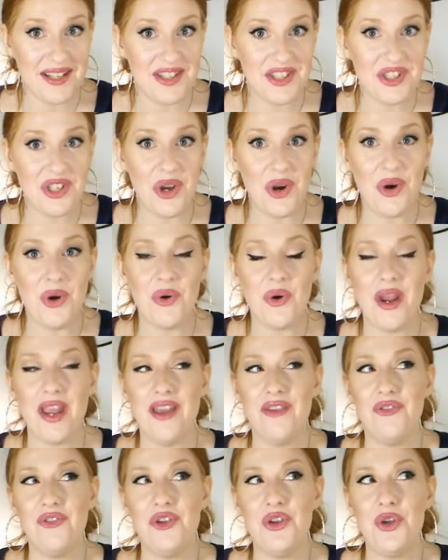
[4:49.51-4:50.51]
So
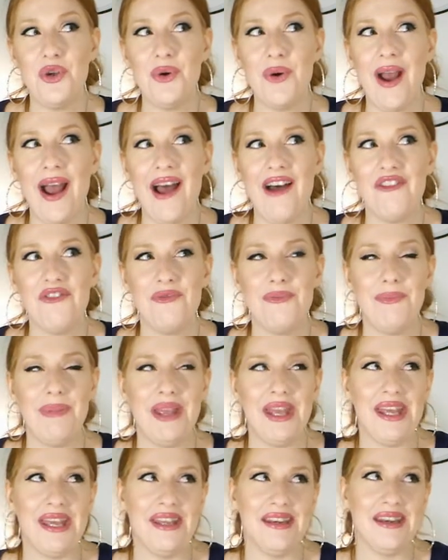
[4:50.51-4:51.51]
if you have
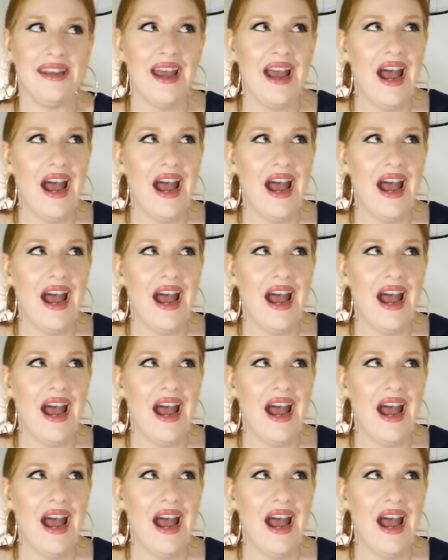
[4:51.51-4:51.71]
been